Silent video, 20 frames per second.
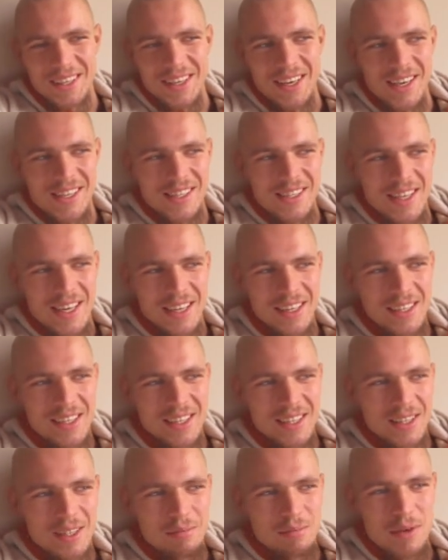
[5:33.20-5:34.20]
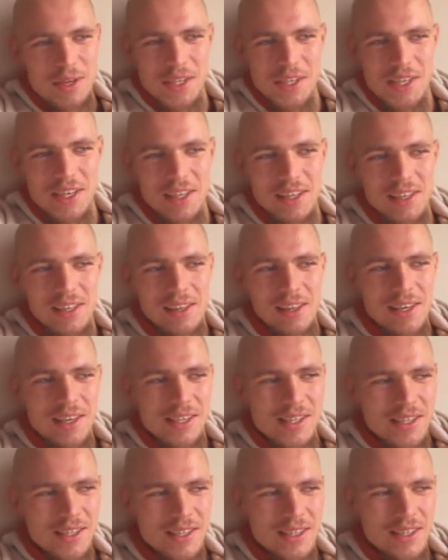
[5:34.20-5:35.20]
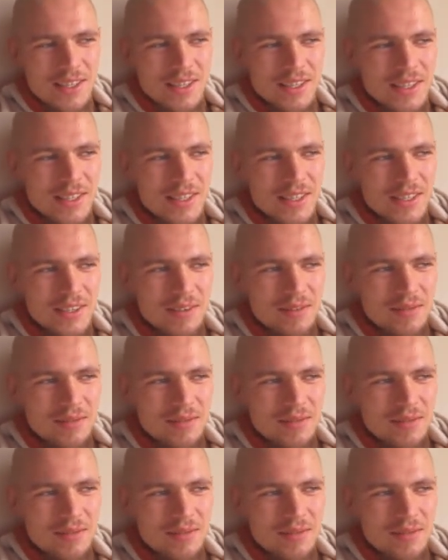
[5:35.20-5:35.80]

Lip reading: I started missing the lessons.